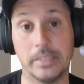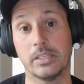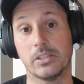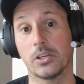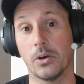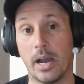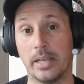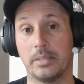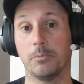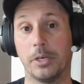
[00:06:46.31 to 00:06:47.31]
And so
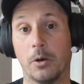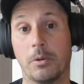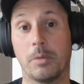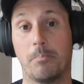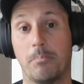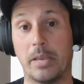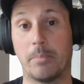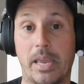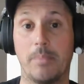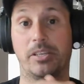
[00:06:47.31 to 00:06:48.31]
we take
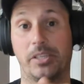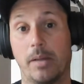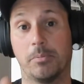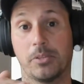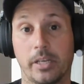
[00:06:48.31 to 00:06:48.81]
baby steps